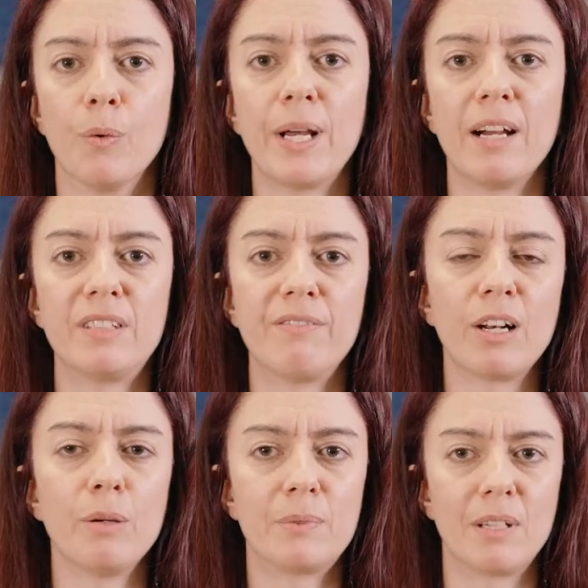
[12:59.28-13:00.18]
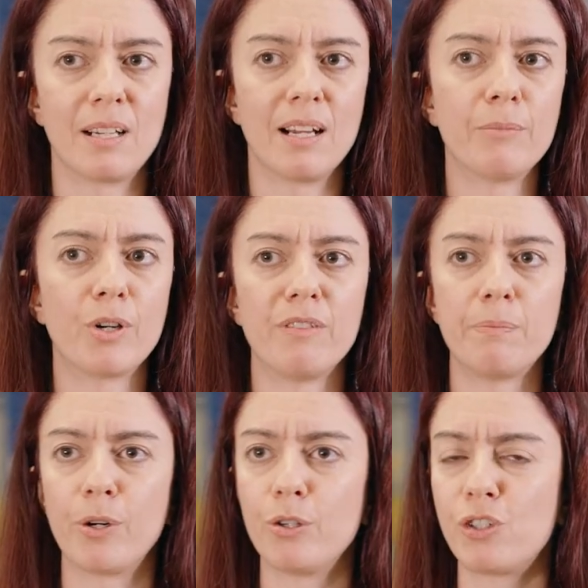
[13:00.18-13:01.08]
We have developed a number of
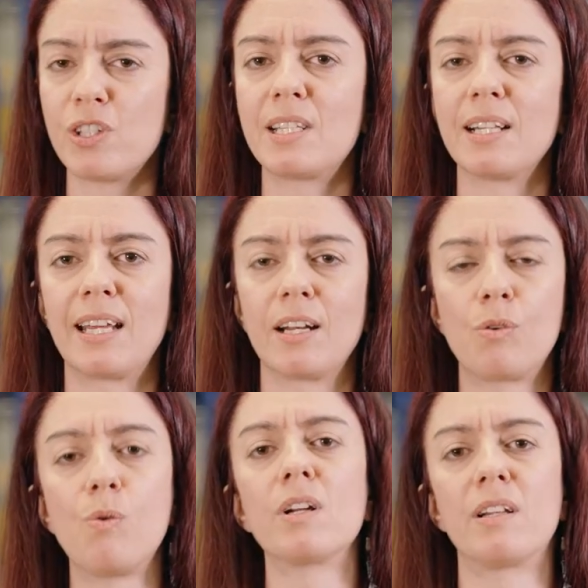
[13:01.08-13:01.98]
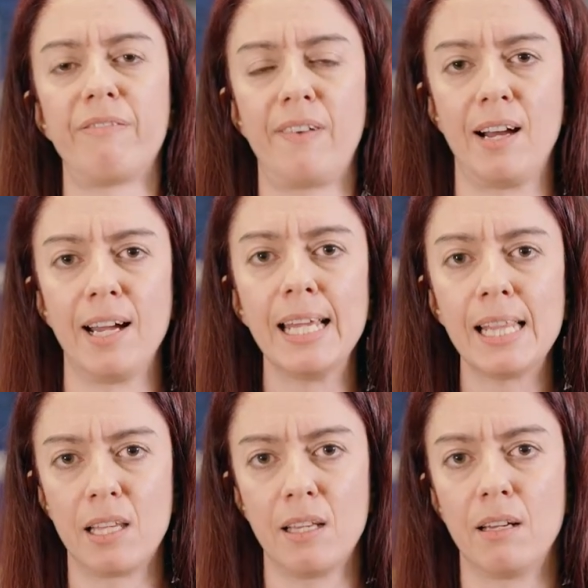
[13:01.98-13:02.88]
approaches that can
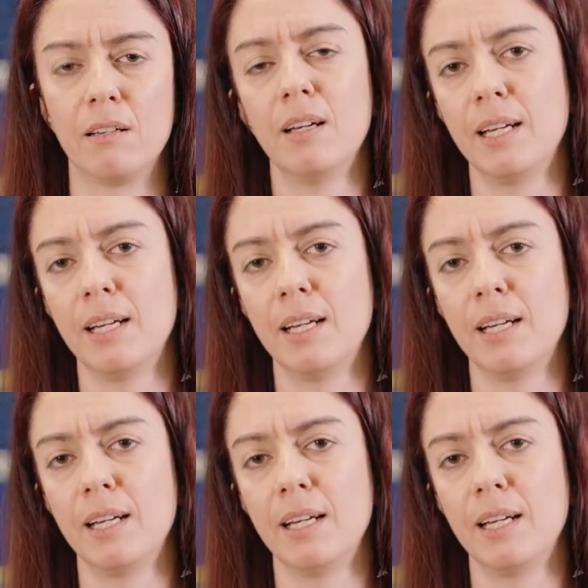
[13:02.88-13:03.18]
quantify the